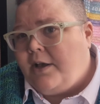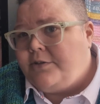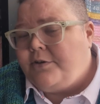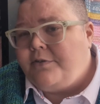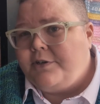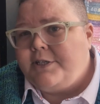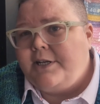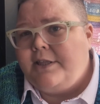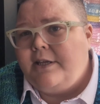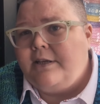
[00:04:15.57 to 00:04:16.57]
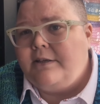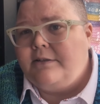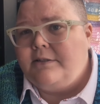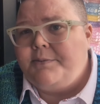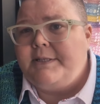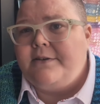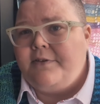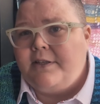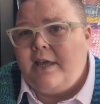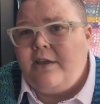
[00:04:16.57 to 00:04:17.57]
So if there's anything
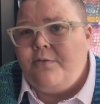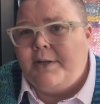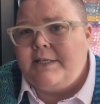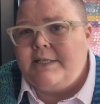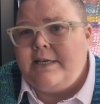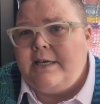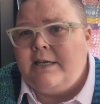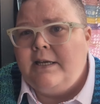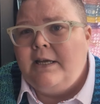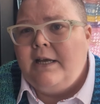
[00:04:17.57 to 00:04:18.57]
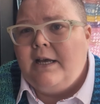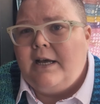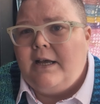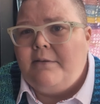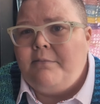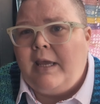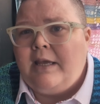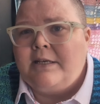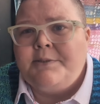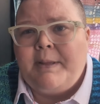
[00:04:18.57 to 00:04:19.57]
specific that you want to see me
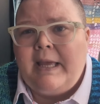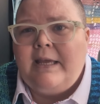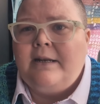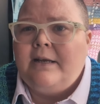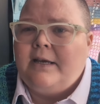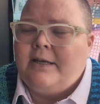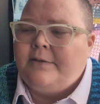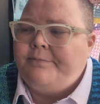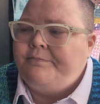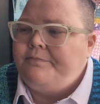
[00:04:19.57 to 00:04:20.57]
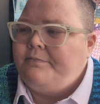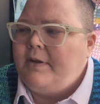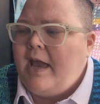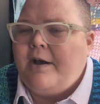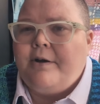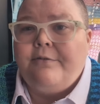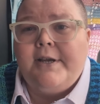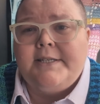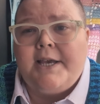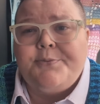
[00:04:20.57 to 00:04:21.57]
explain, how I
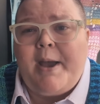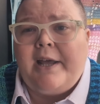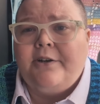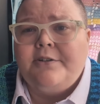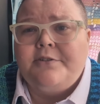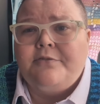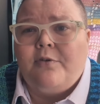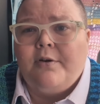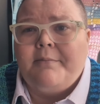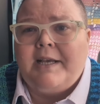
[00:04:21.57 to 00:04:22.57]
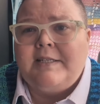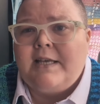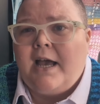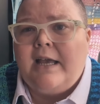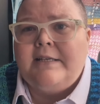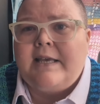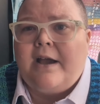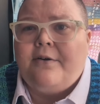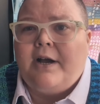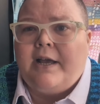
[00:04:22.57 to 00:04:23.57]
resize patterns for my size,
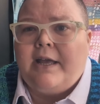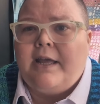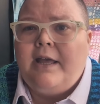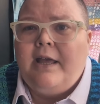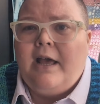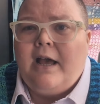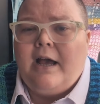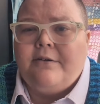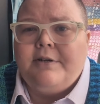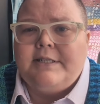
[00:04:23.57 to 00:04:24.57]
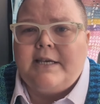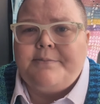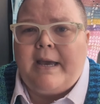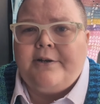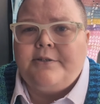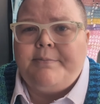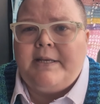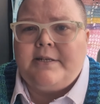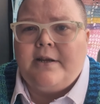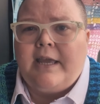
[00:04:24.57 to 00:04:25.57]
how I resize patterns
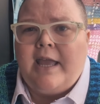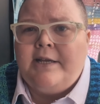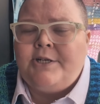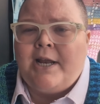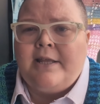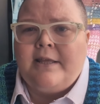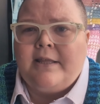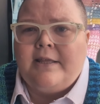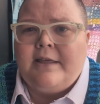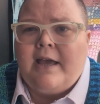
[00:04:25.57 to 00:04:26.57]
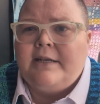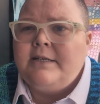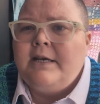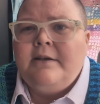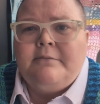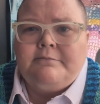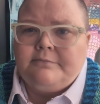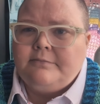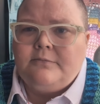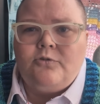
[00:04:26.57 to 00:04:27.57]
based on gauge, anything like that,
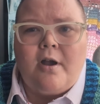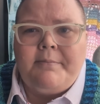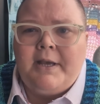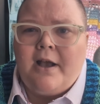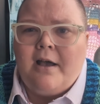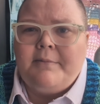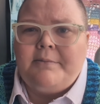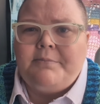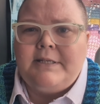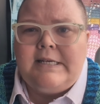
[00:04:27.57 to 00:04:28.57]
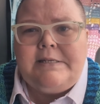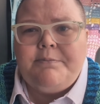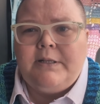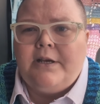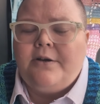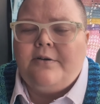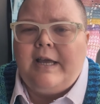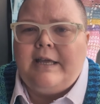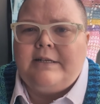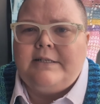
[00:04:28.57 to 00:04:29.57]
drop me a comment, please, below,
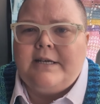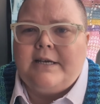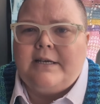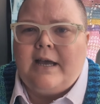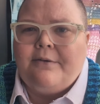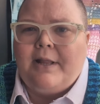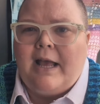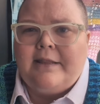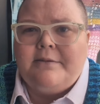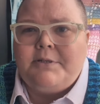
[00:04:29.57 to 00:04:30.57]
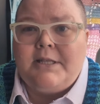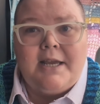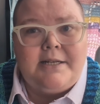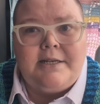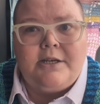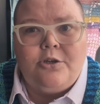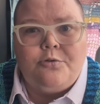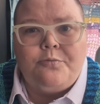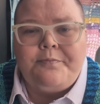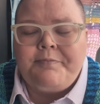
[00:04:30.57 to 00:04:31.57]
and I will add them to the idea queue.